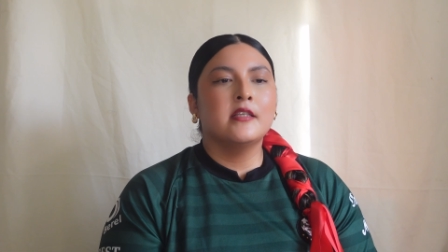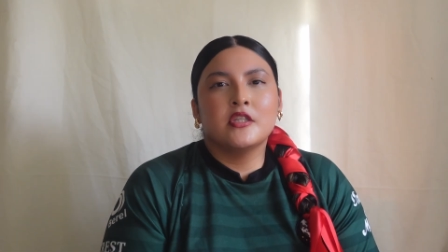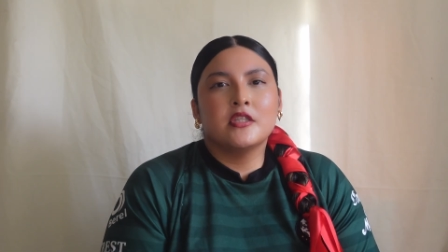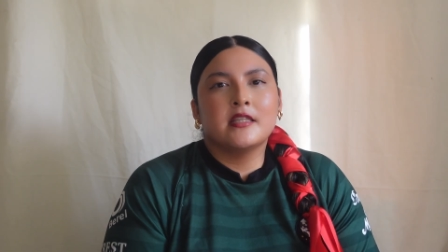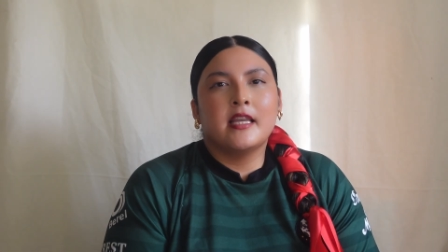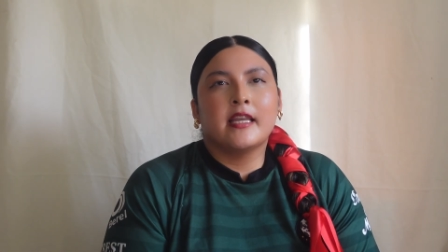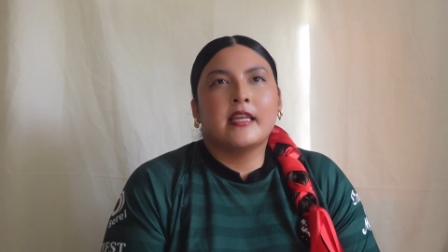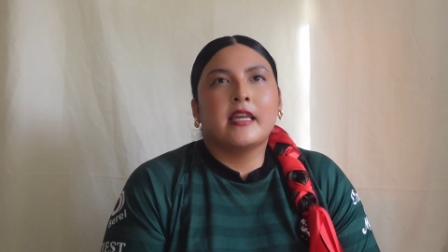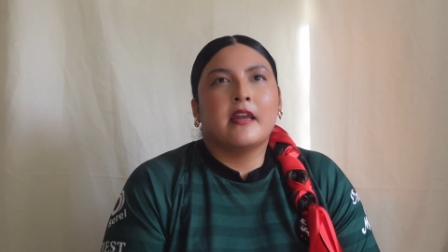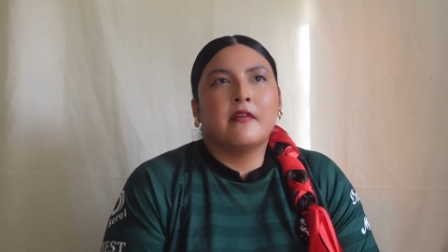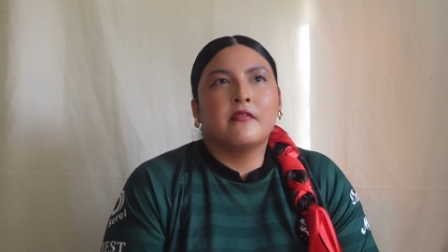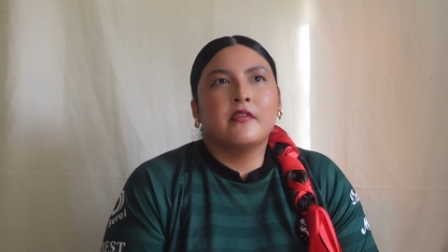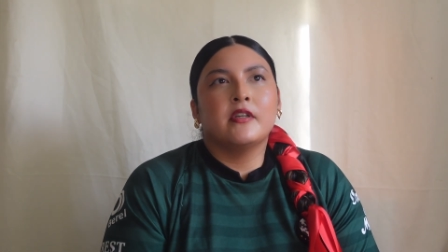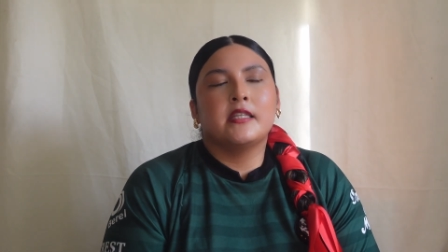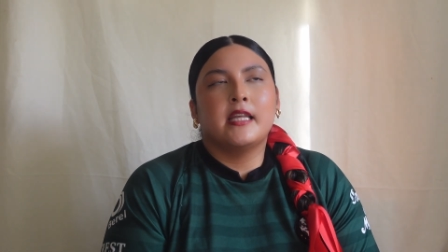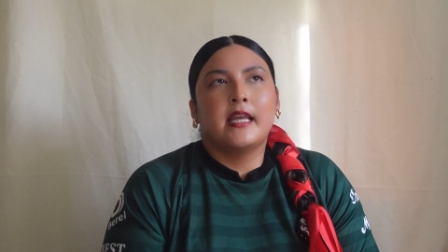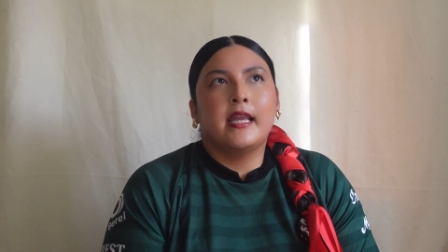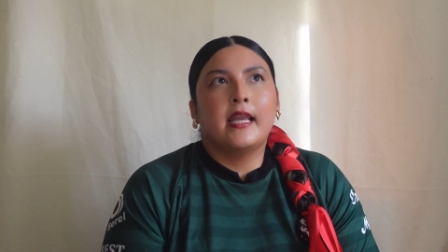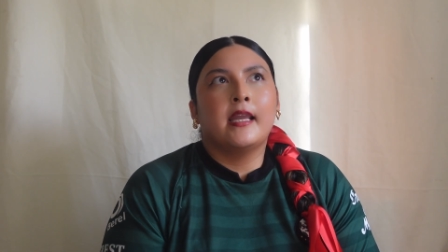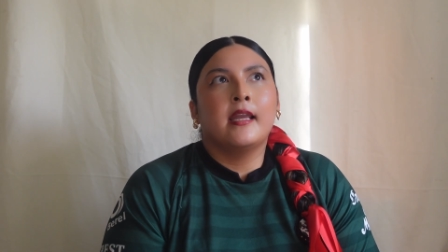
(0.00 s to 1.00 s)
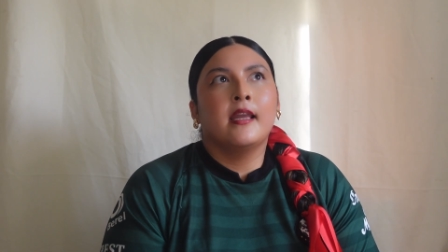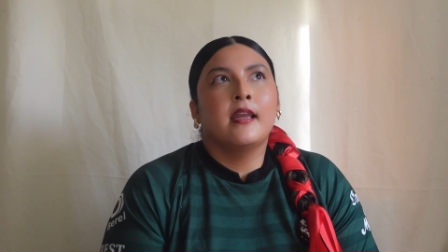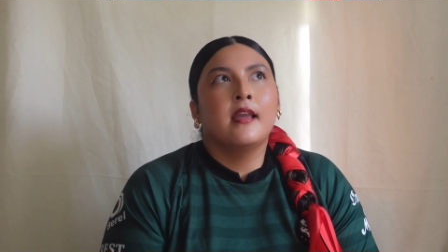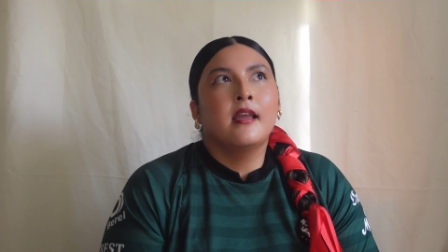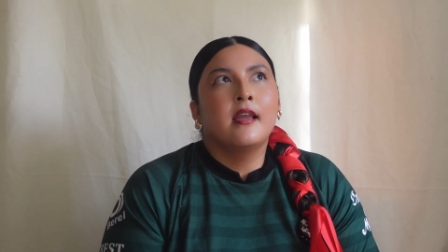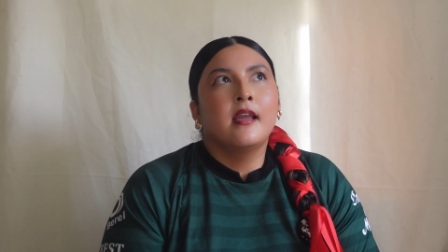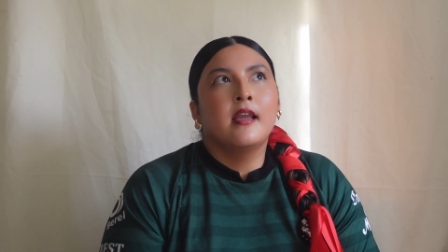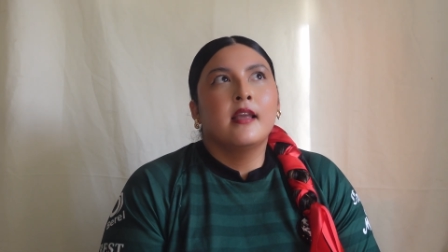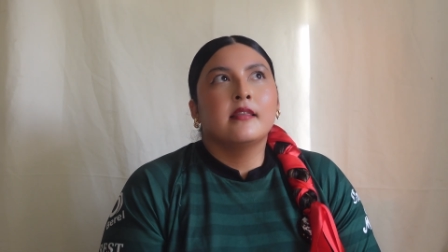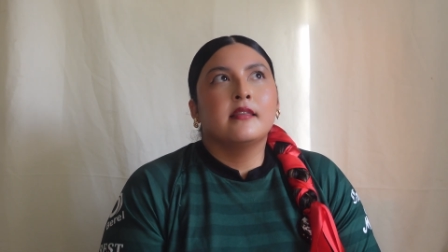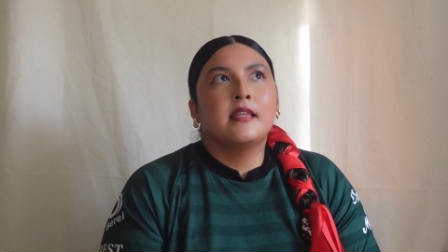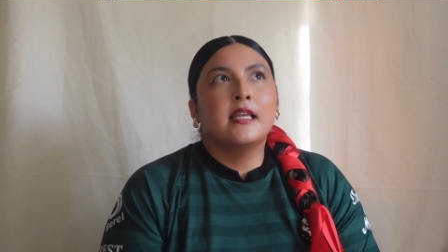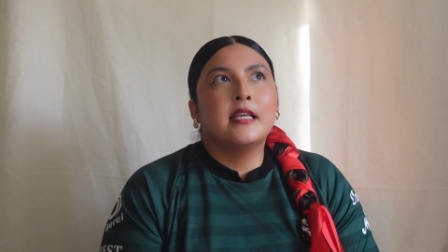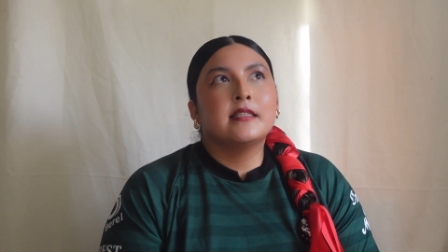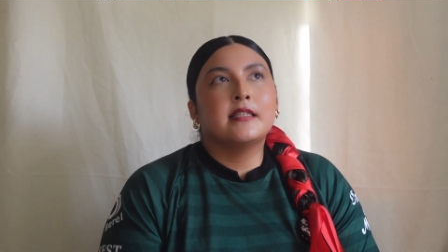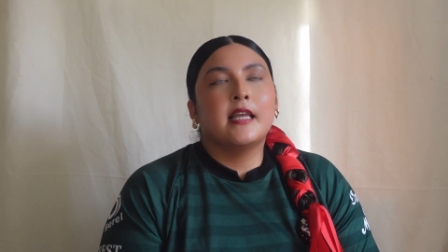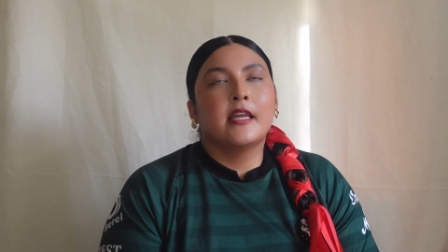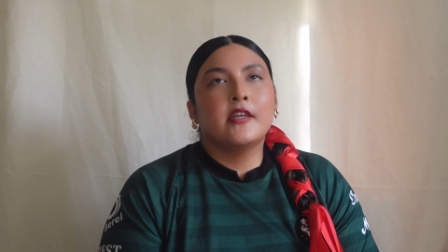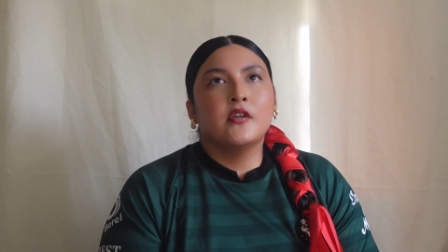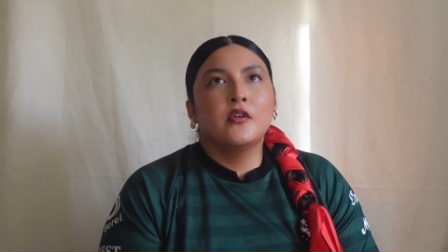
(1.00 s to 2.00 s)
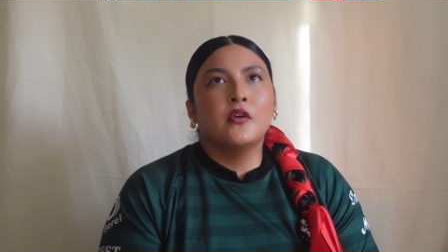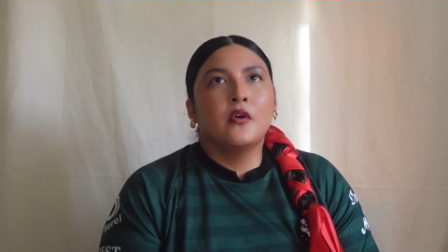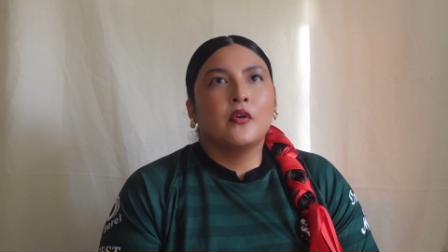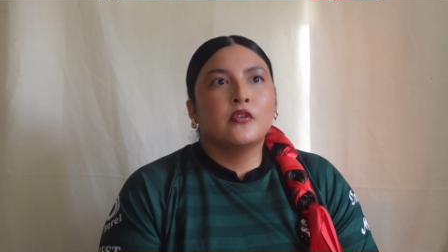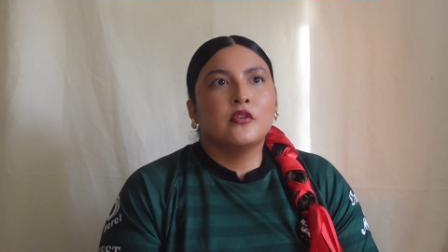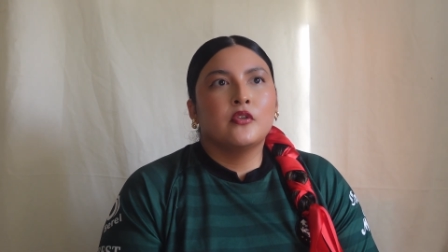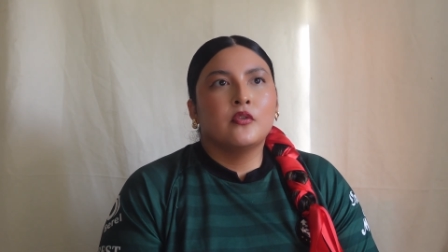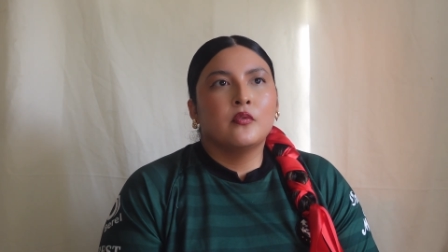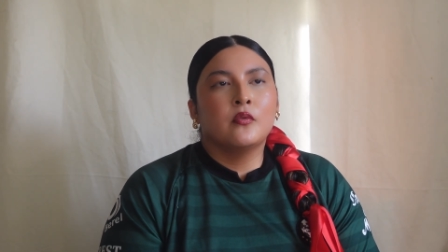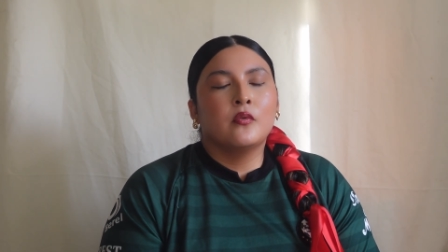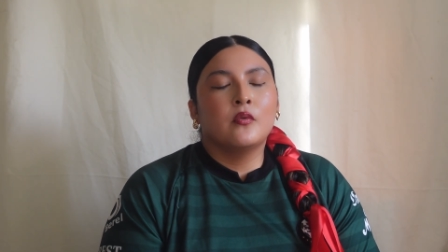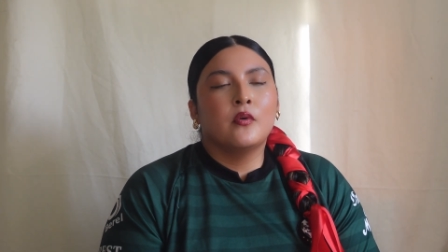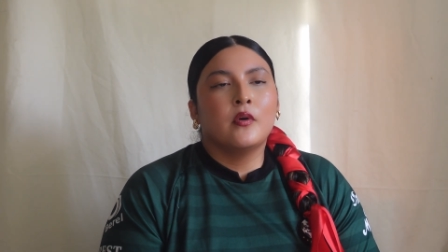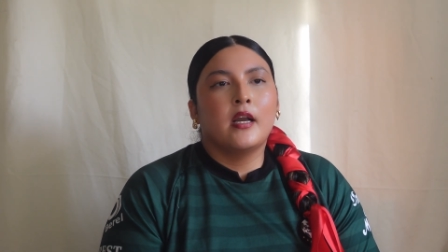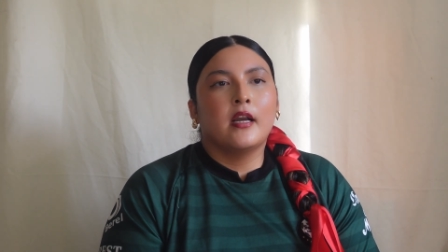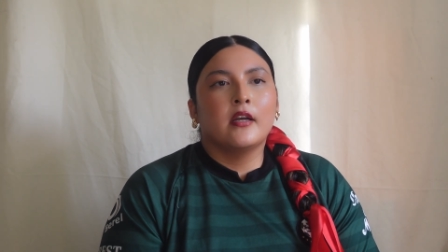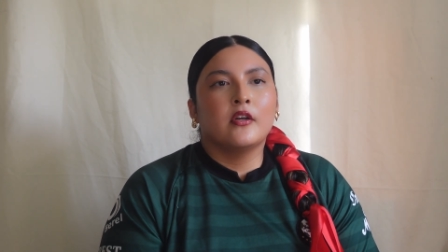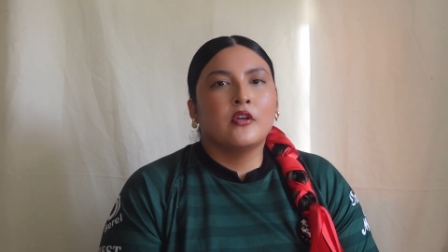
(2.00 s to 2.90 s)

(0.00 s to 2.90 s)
Just like everyday things that you go through